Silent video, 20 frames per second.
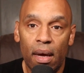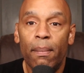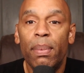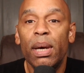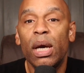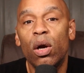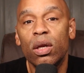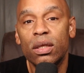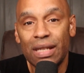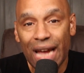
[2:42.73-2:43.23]

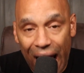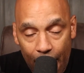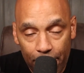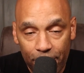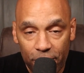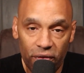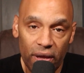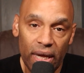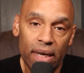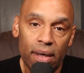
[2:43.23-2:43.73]
But on
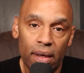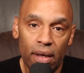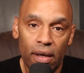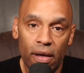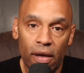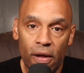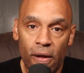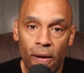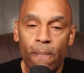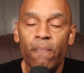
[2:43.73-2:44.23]
top of it,
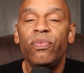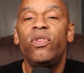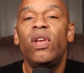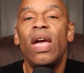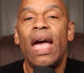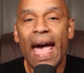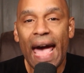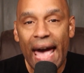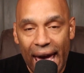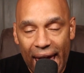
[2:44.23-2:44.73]

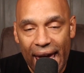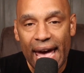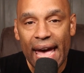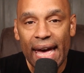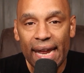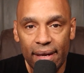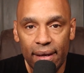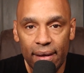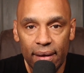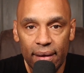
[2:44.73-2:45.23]
to
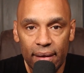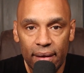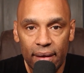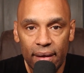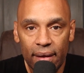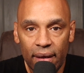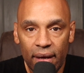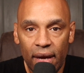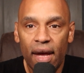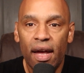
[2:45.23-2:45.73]
add
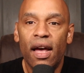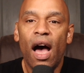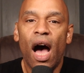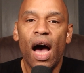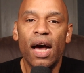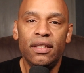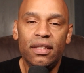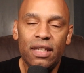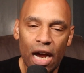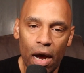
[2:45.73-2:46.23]

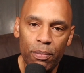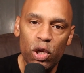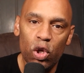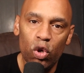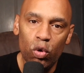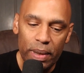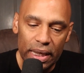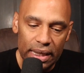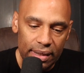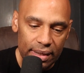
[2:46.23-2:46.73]
a
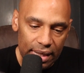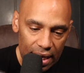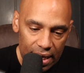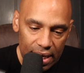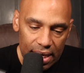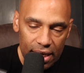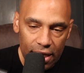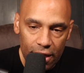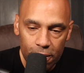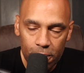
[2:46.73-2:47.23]
W B
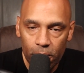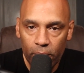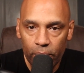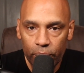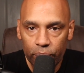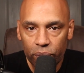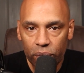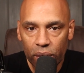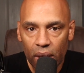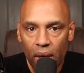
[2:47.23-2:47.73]
C
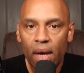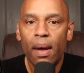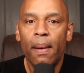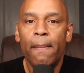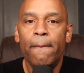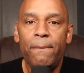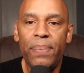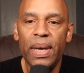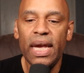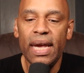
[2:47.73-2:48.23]

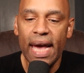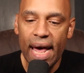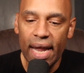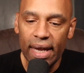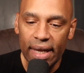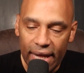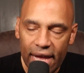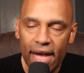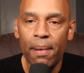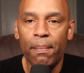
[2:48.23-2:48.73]
B
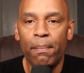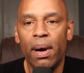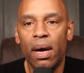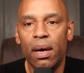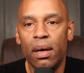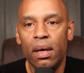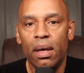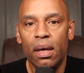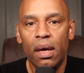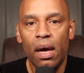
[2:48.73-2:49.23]
L M
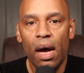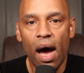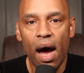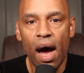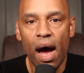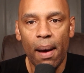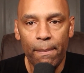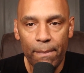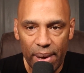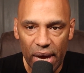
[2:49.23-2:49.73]

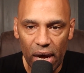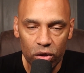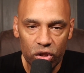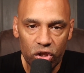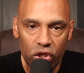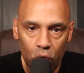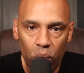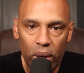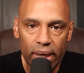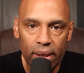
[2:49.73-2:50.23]
uh, belt
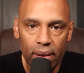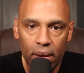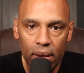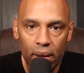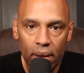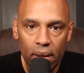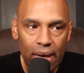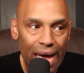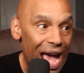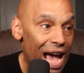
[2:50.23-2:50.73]
to it,
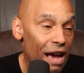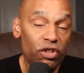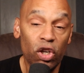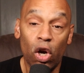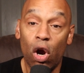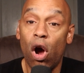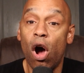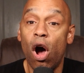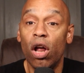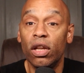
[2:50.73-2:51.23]

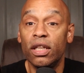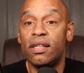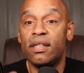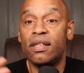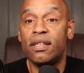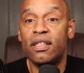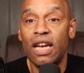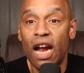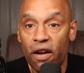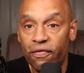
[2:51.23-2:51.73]
after all the
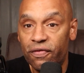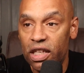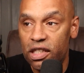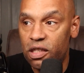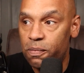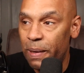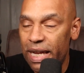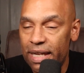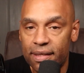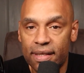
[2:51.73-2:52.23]
stuff
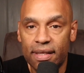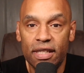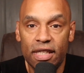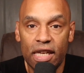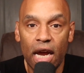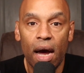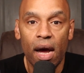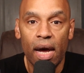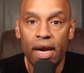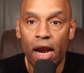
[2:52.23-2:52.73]
that's being
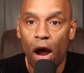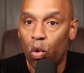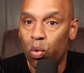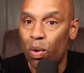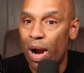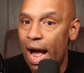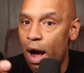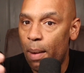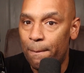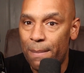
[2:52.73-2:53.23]
done
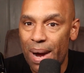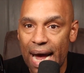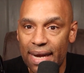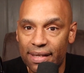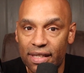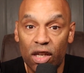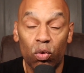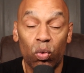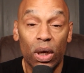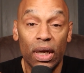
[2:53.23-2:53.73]
around
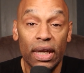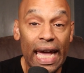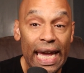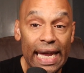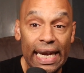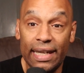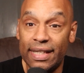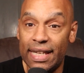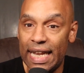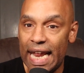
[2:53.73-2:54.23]
boxing
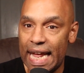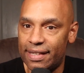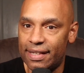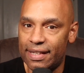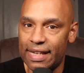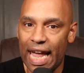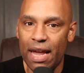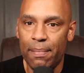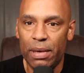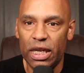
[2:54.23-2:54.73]
related to that
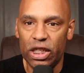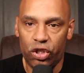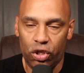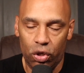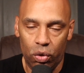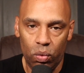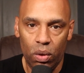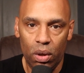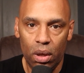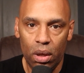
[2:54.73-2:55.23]
same
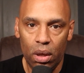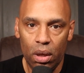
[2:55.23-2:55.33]
issue,